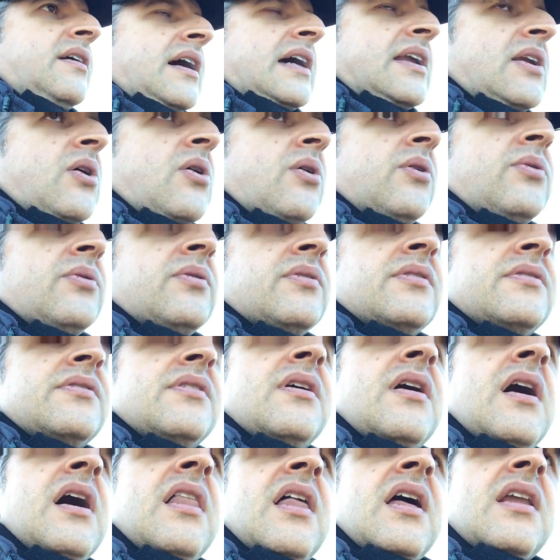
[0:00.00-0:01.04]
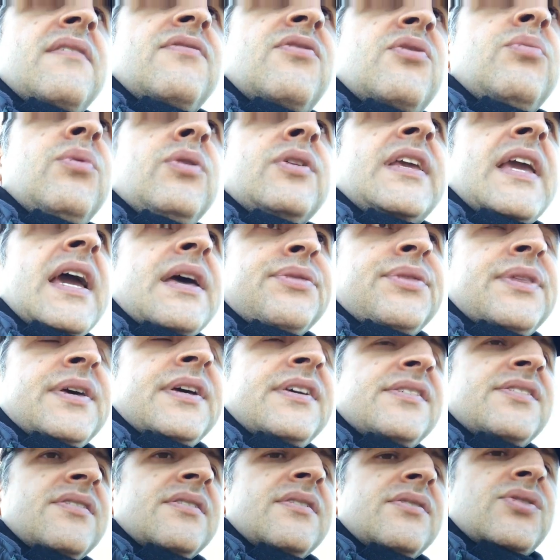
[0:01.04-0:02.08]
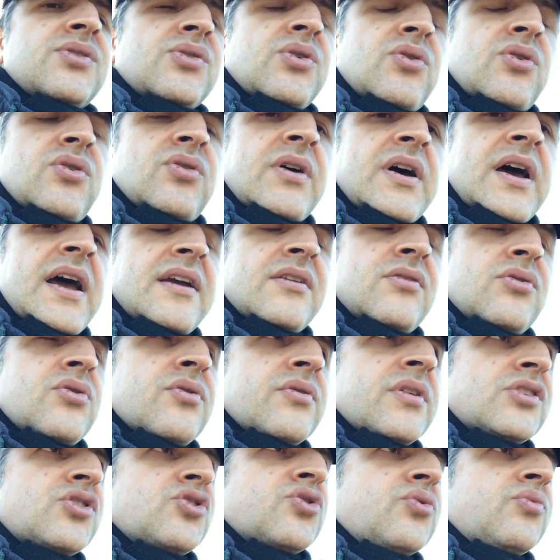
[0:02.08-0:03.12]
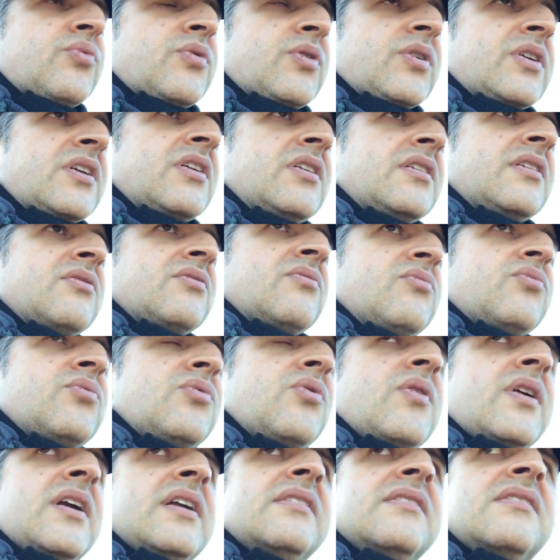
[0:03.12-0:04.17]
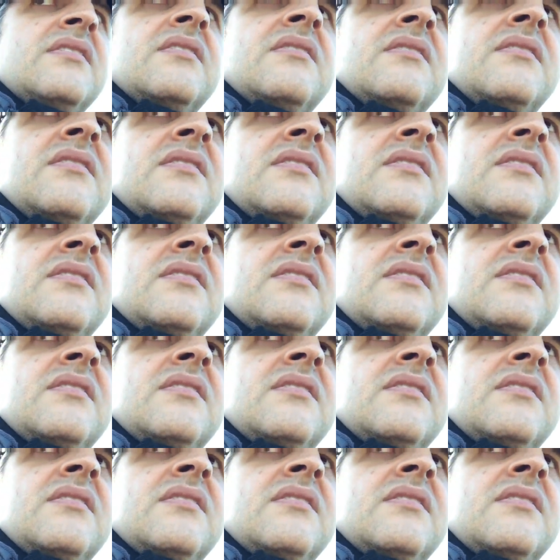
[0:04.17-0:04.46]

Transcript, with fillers: I know a lot of you will get this. So I know that you're working, we are in